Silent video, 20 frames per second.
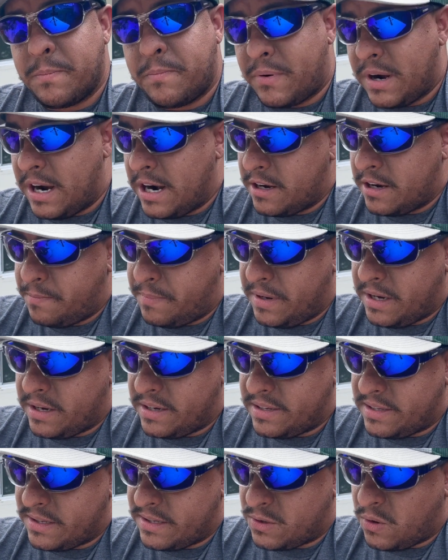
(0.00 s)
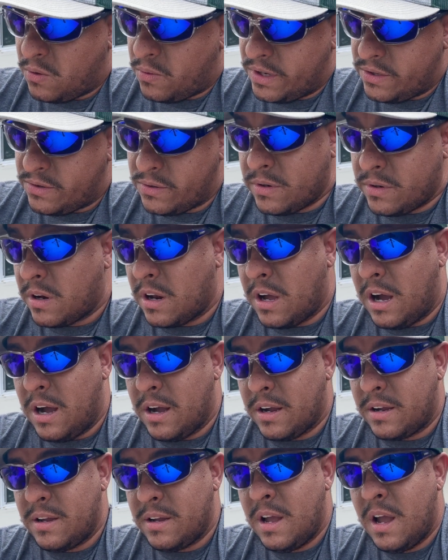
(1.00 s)
product because it's going to
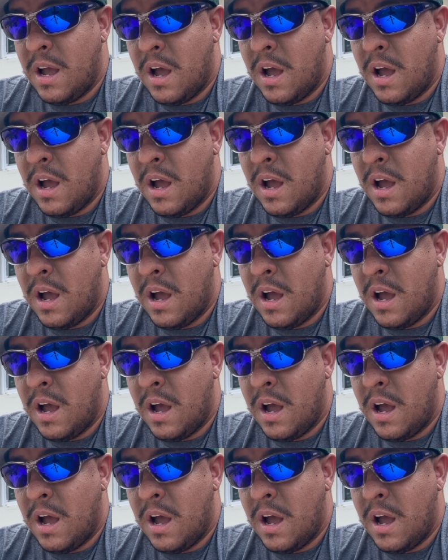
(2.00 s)
clog